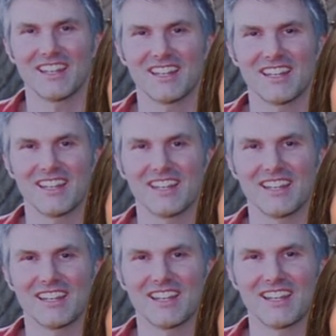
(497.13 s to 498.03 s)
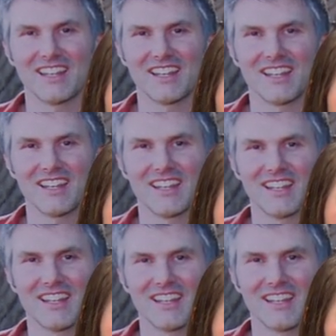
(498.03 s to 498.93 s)

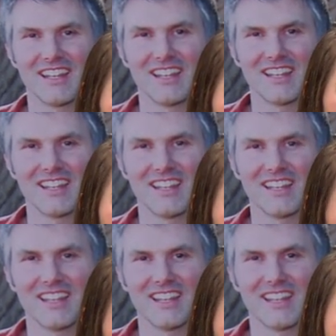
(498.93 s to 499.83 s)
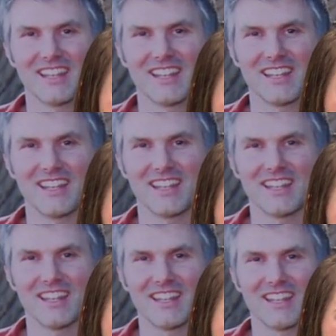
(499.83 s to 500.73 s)

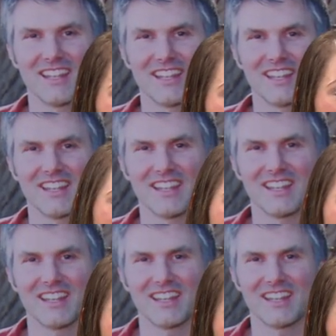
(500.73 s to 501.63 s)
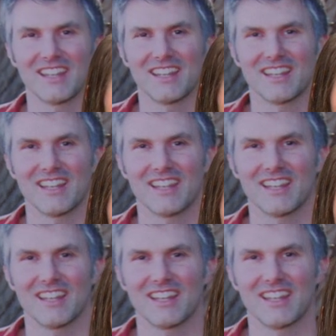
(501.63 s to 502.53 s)

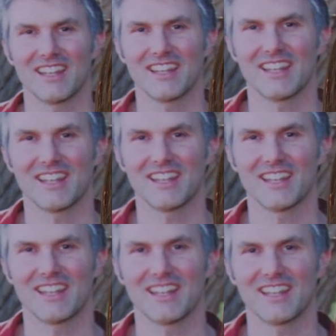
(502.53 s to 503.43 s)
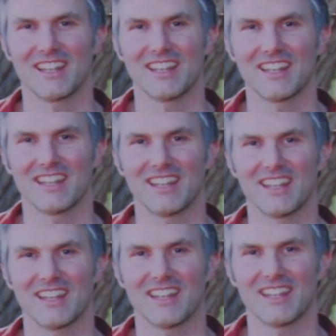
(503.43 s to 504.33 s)

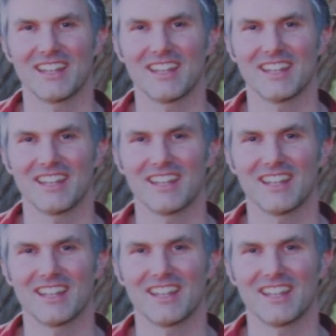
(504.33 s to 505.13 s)
The person shown says nothing.